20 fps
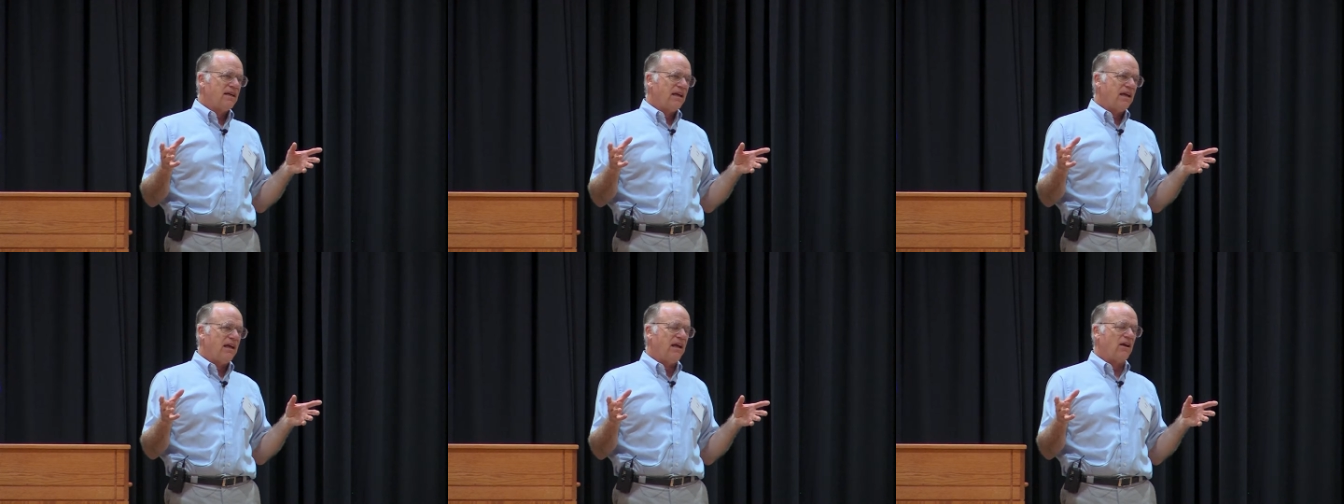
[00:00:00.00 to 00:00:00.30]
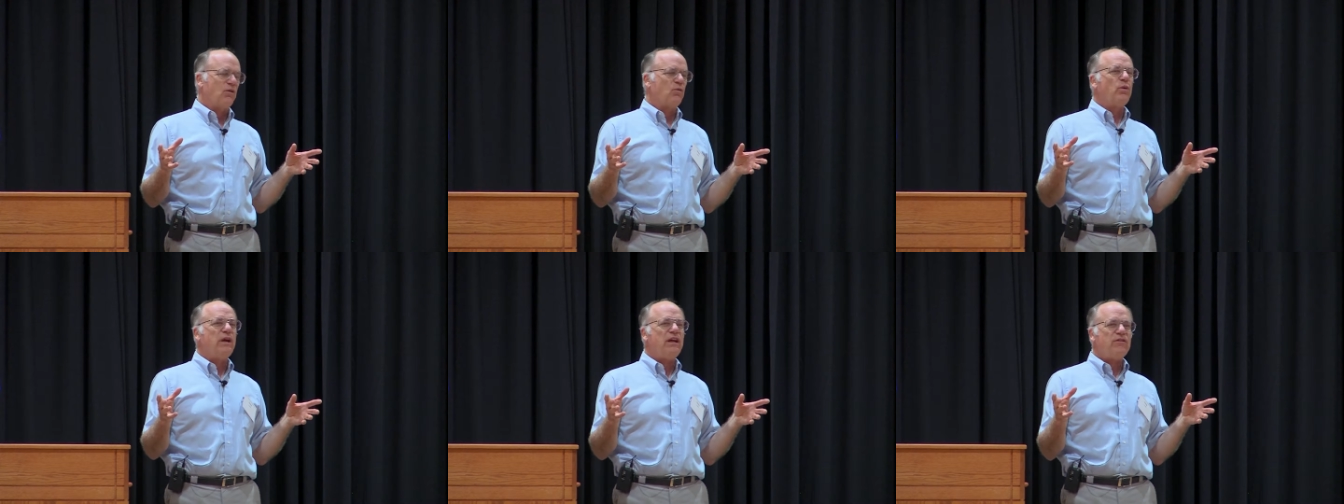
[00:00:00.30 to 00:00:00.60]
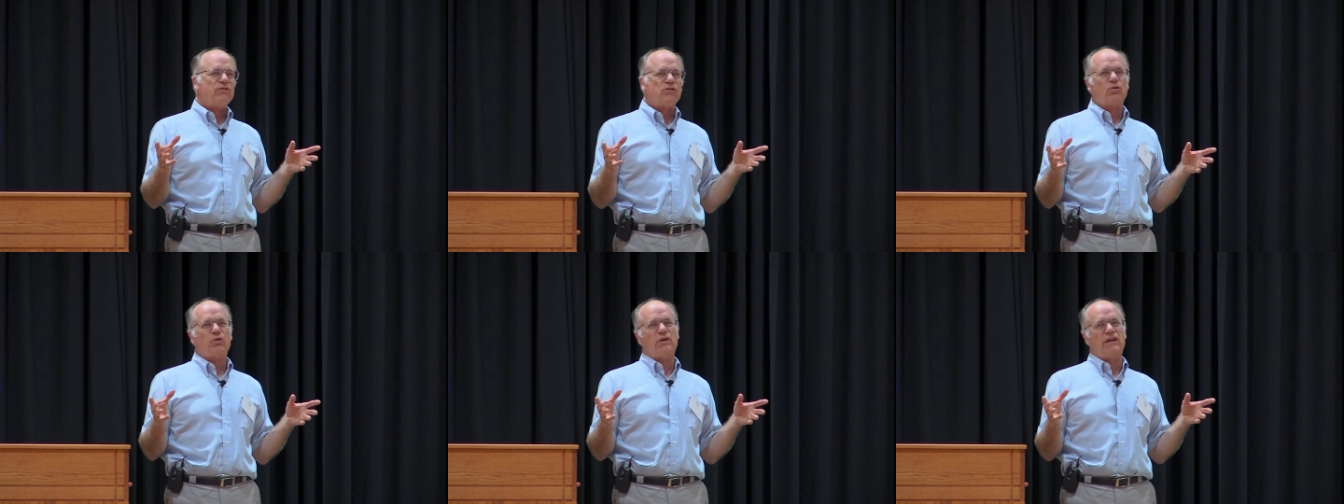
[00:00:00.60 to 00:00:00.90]
And
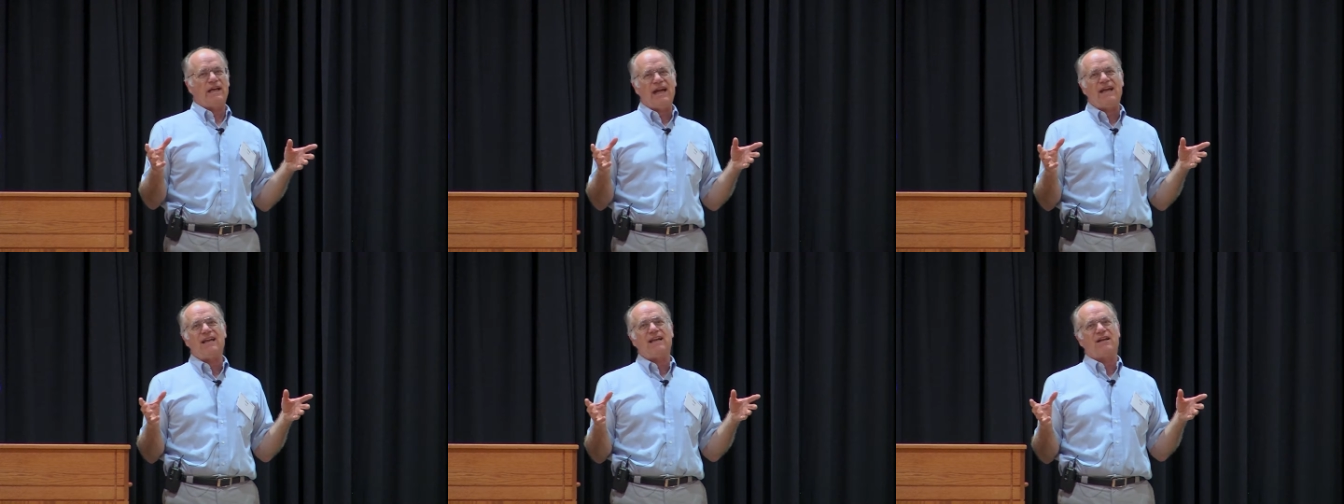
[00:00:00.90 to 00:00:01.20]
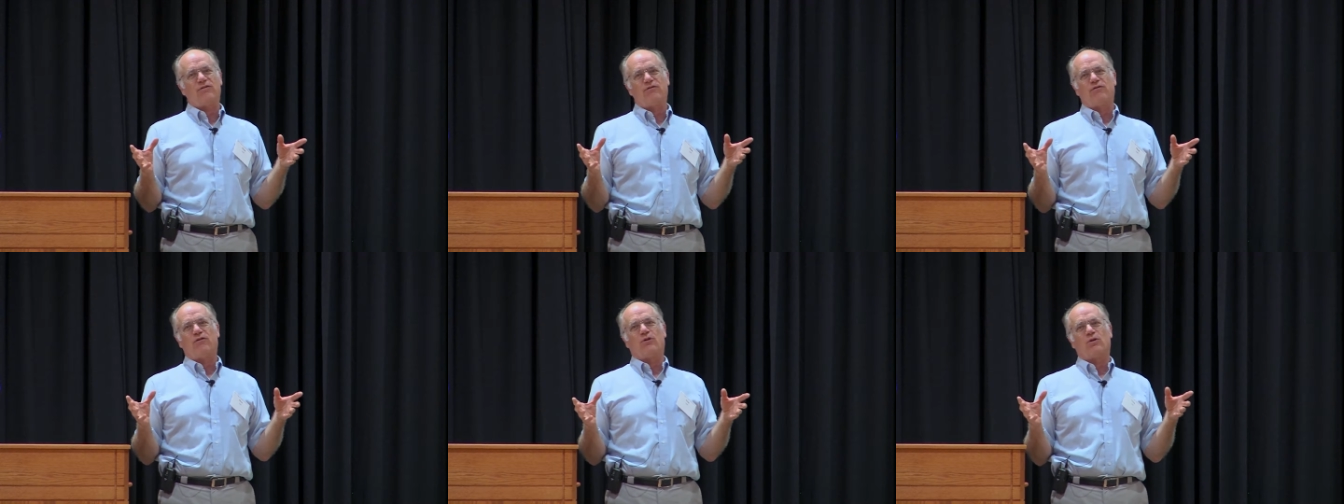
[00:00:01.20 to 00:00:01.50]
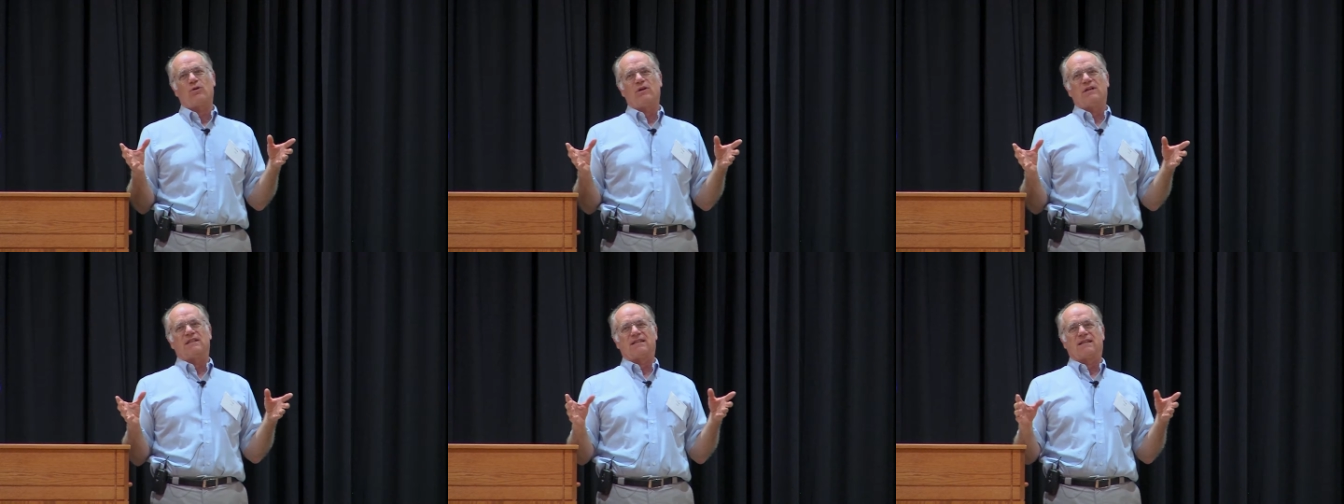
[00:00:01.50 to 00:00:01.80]
we've created
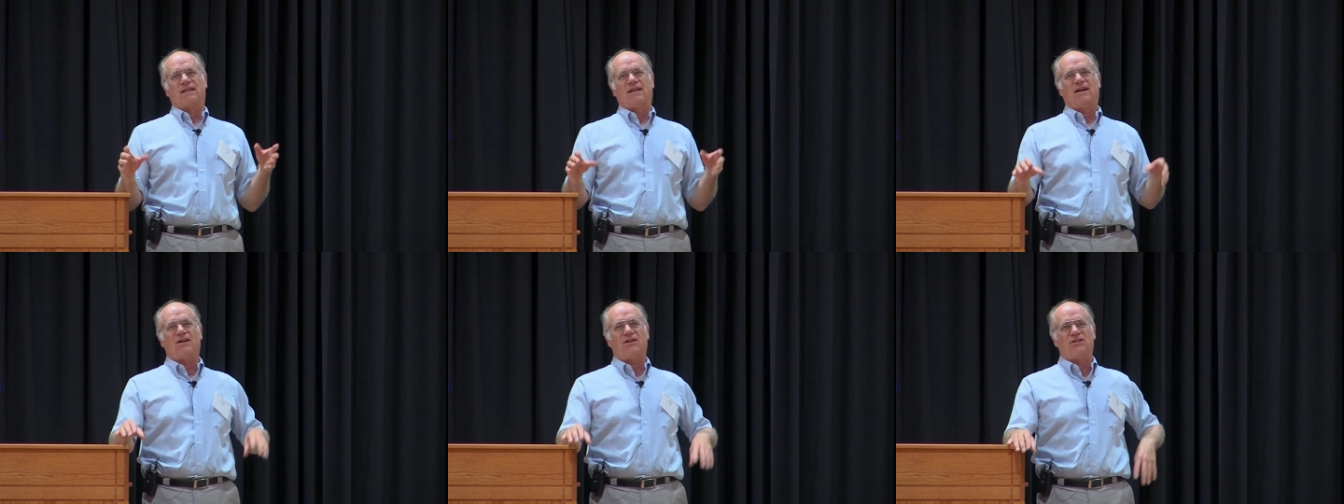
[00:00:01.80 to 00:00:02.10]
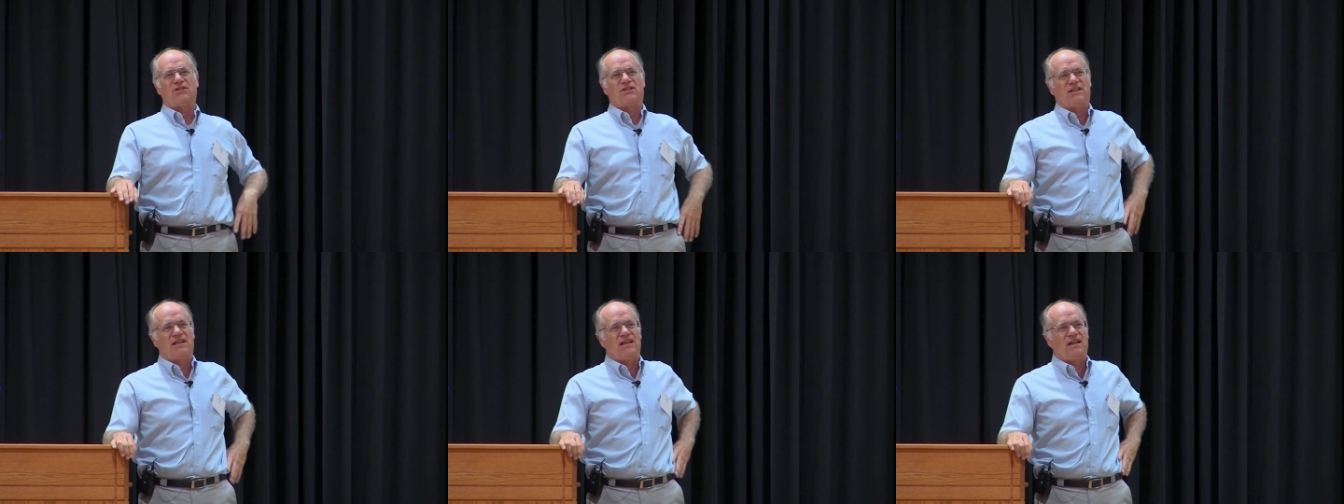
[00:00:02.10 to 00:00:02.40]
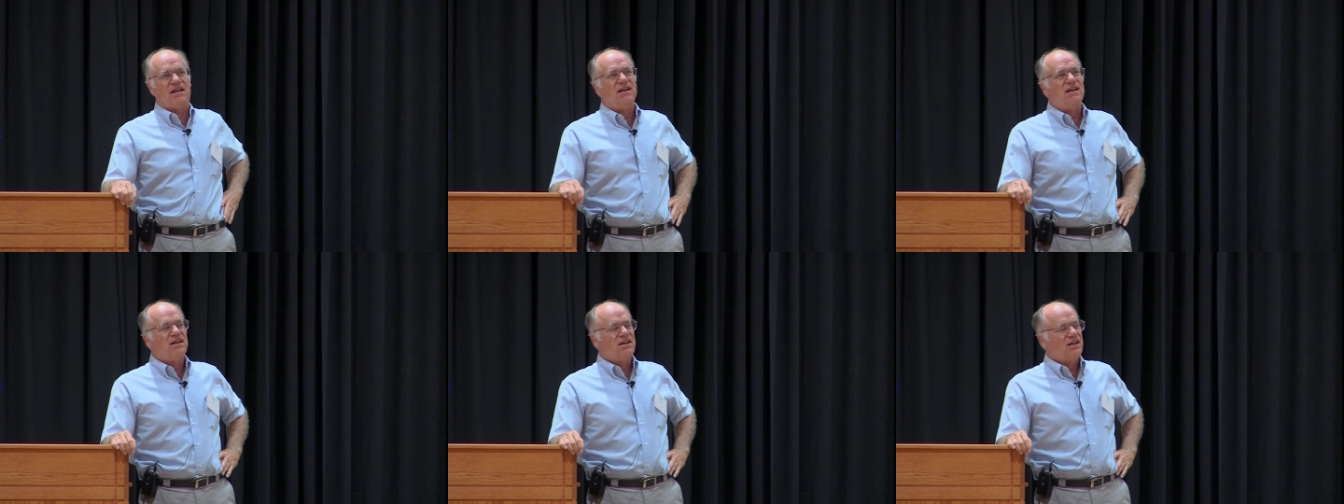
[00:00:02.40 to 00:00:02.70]
forests largely